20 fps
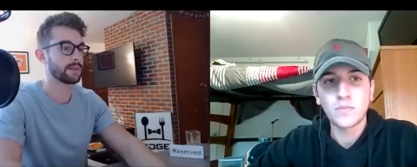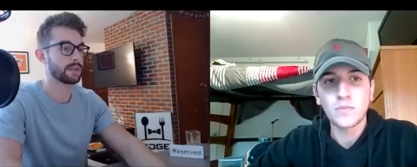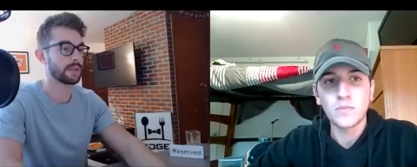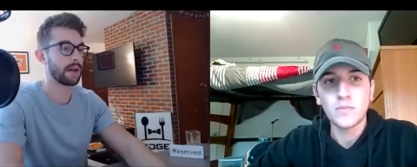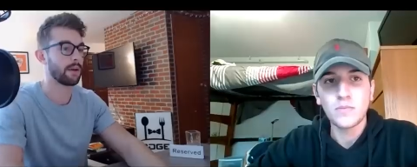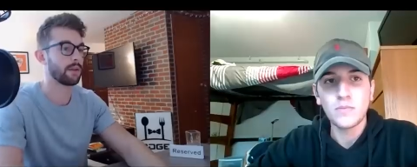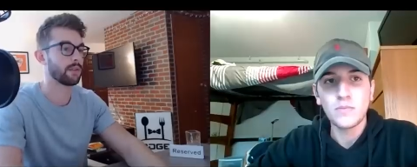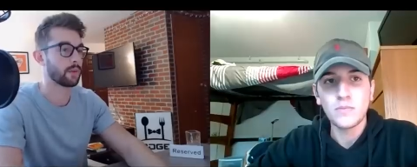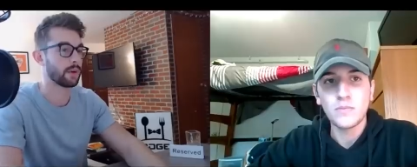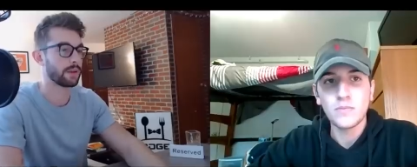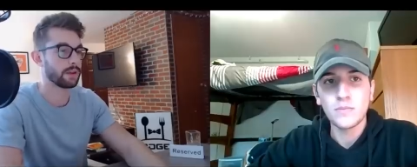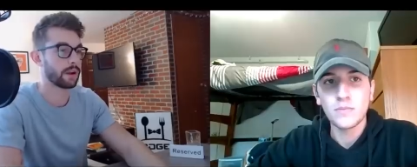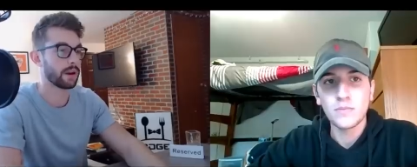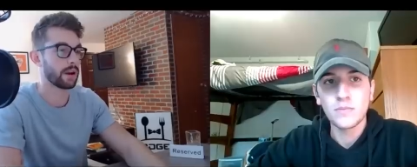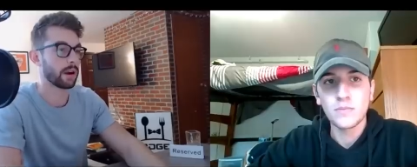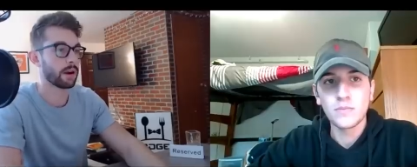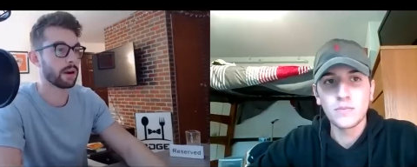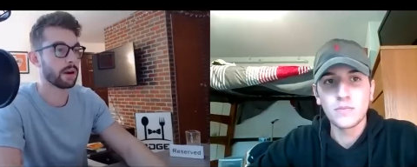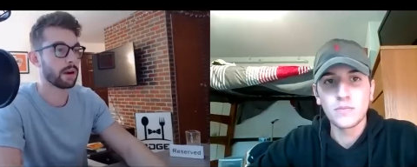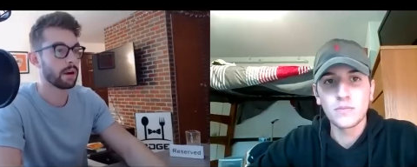Speaker 1: that was what their
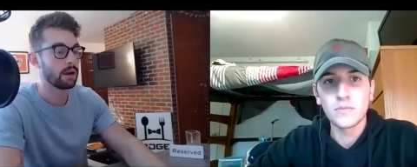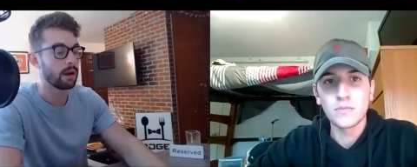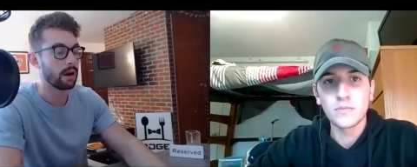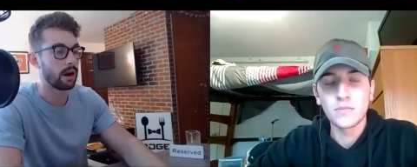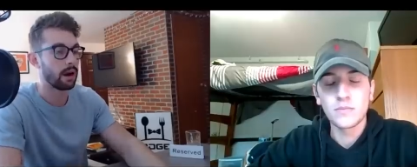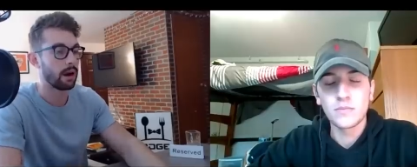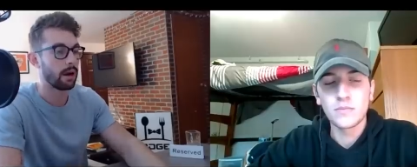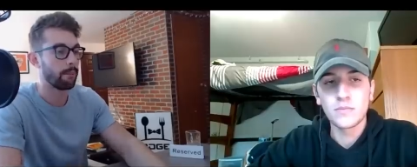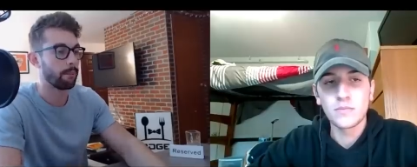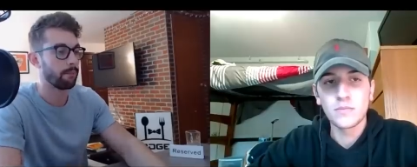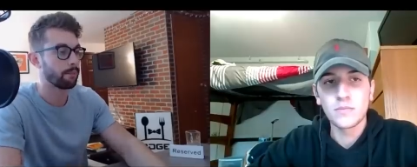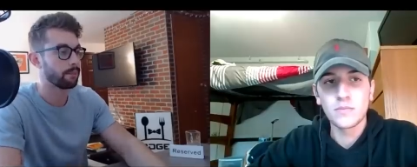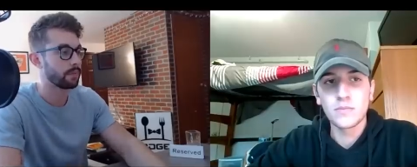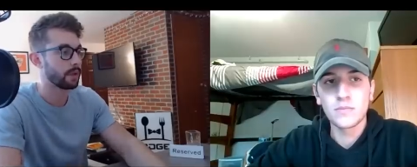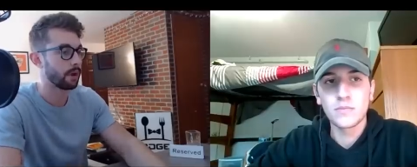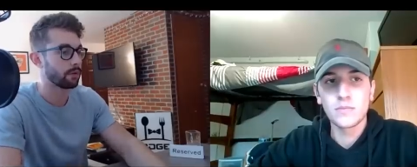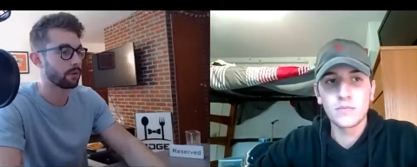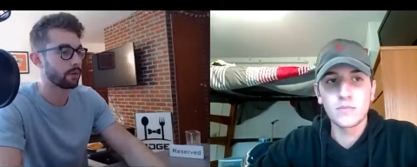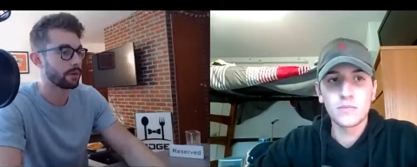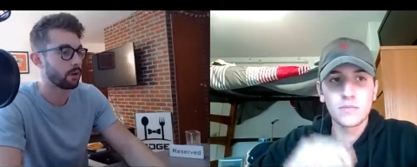um, that was
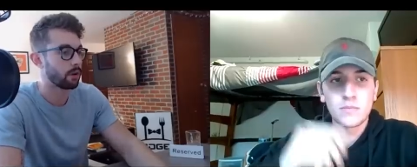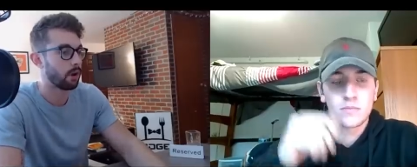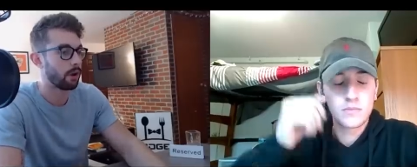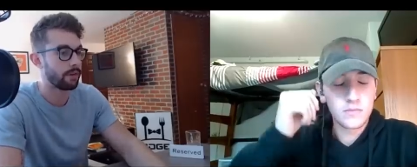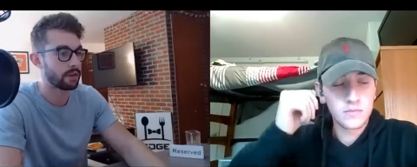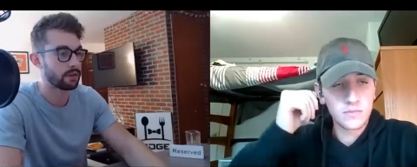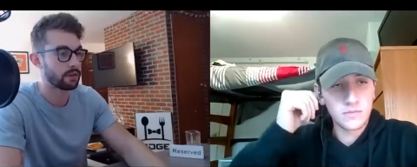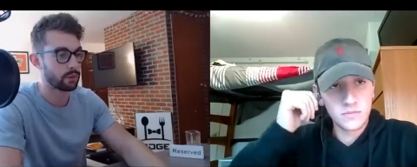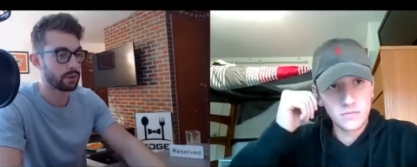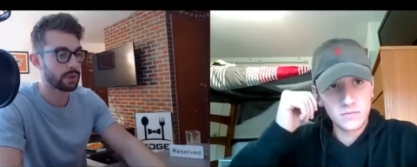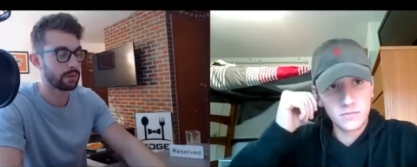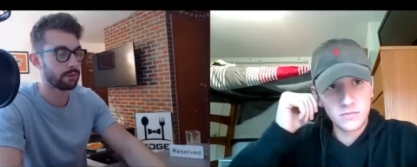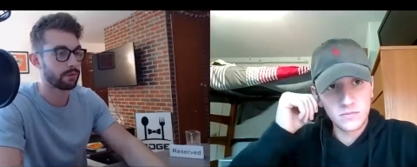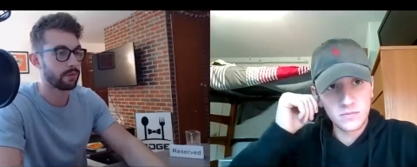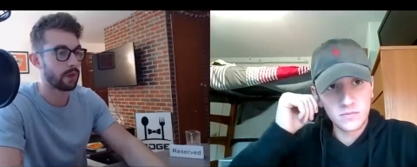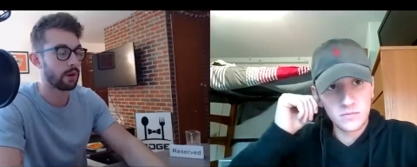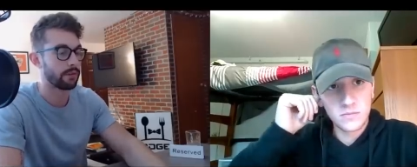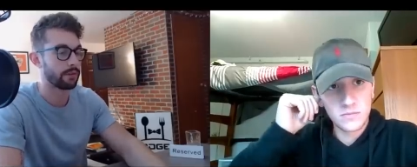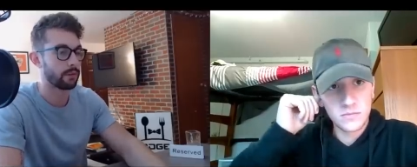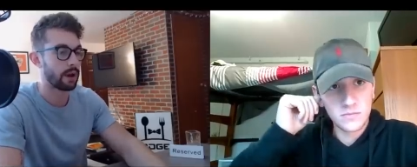what their offense really
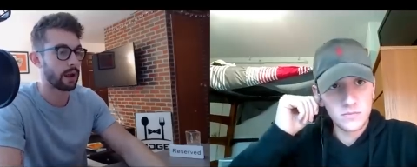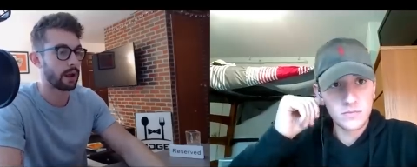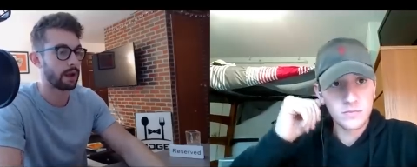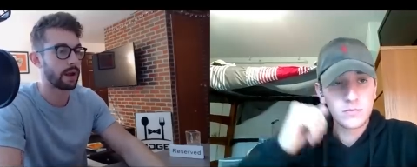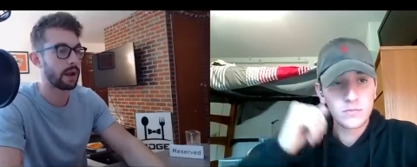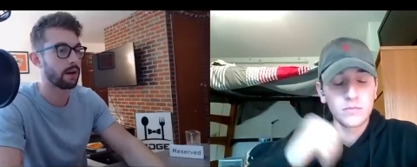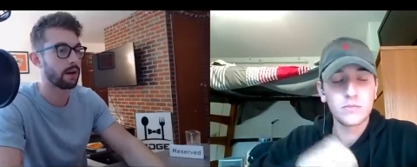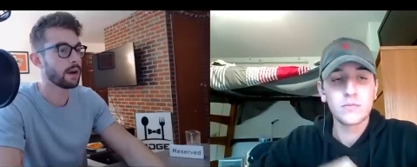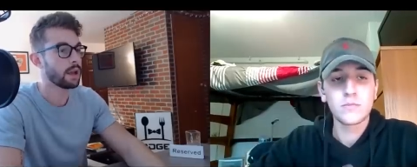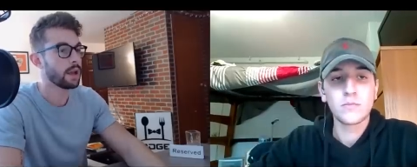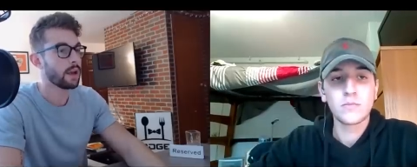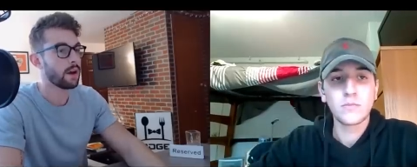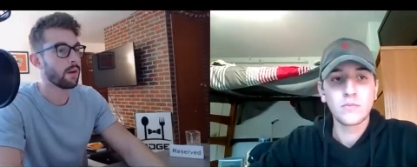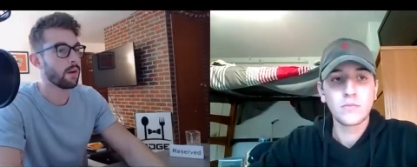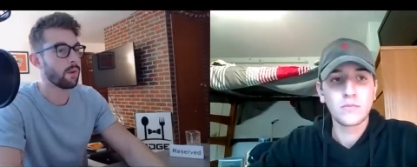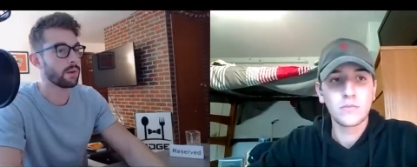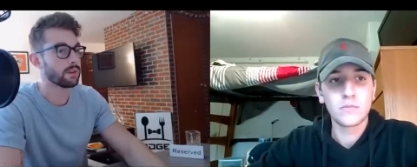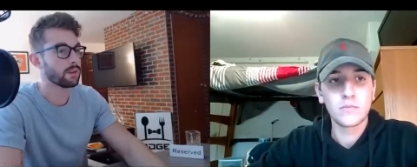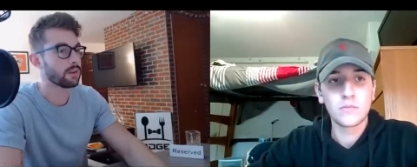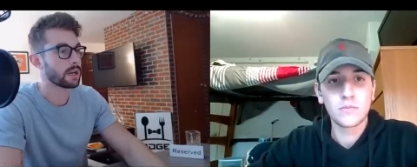revolved around. Now, when you
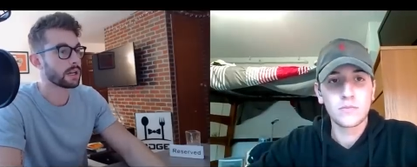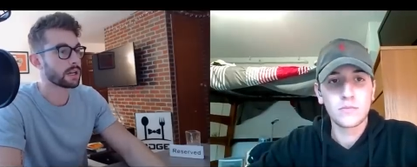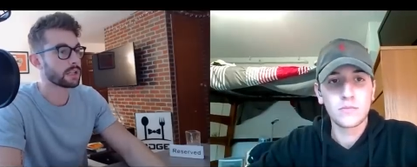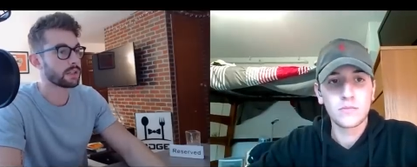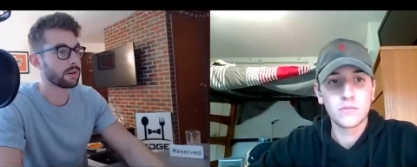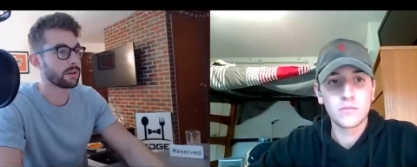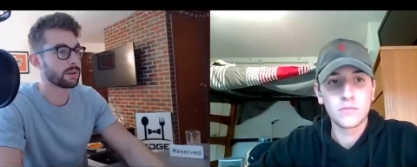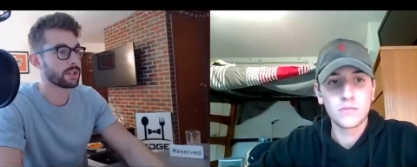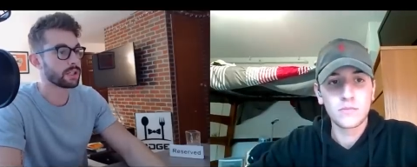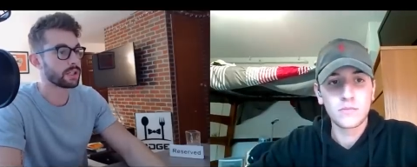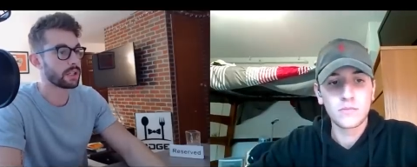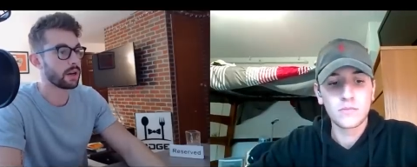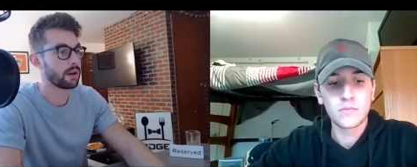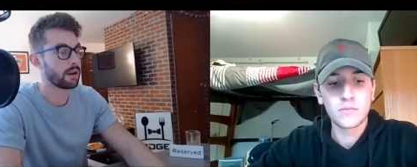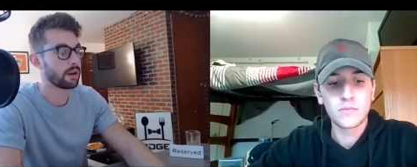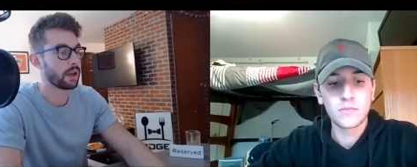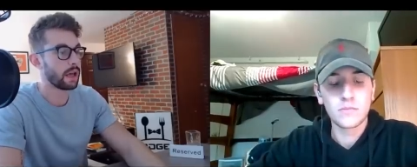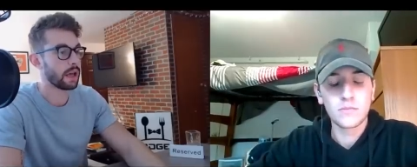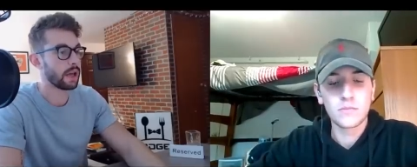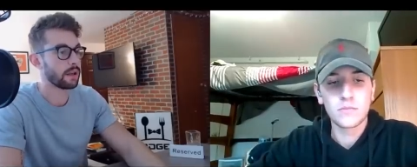look at Sony Michel
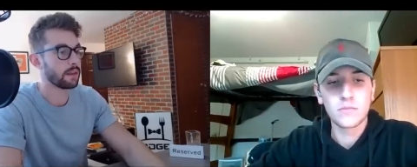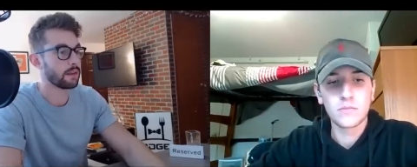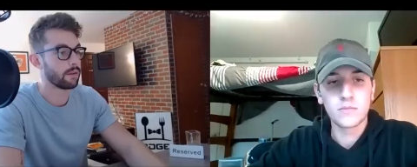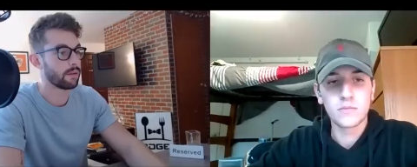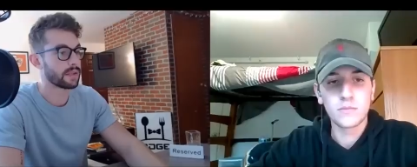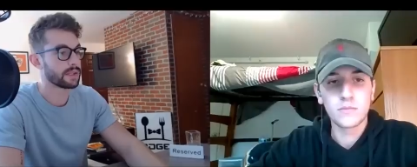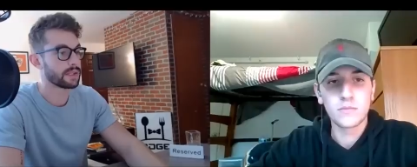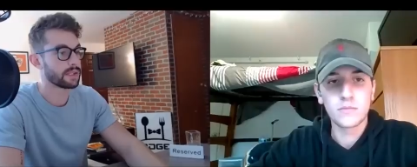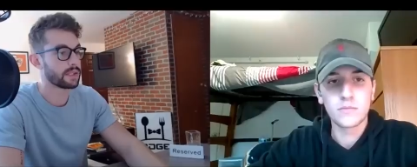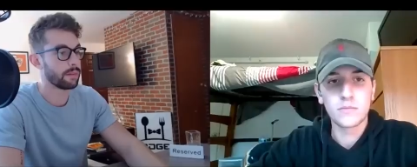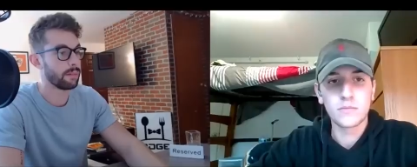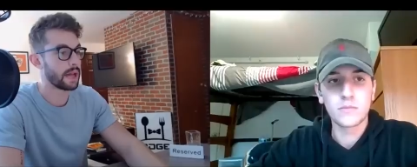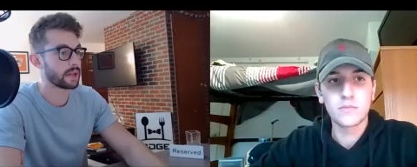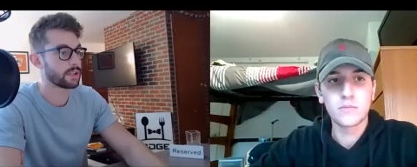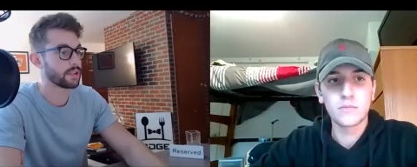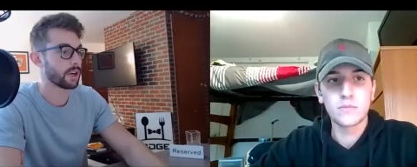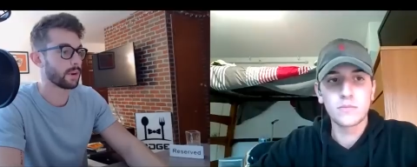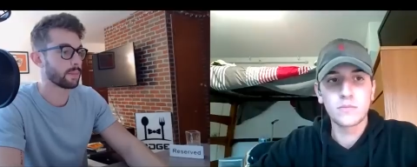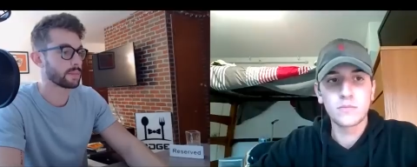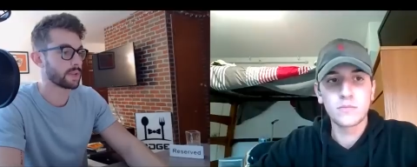and the rest of the
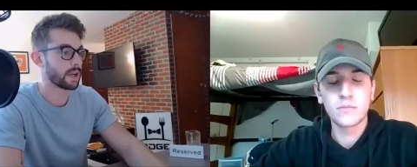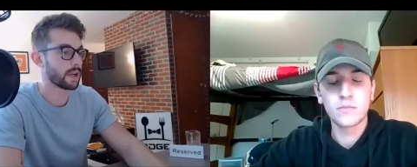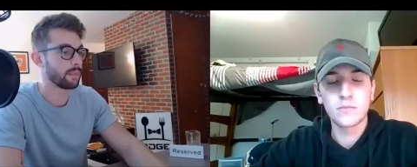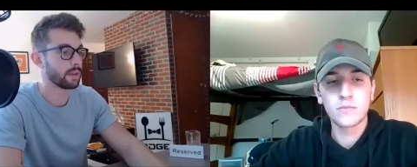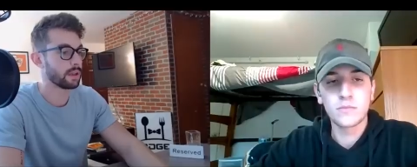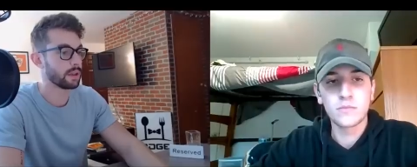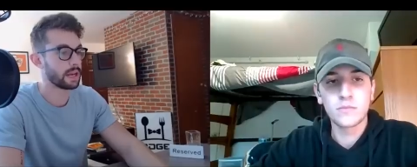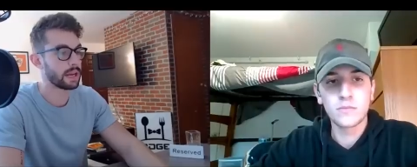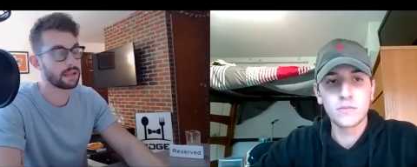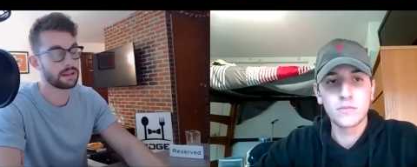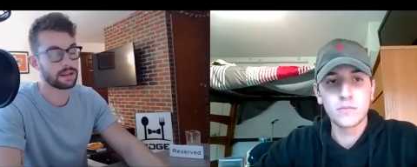matchups, I mean, they get the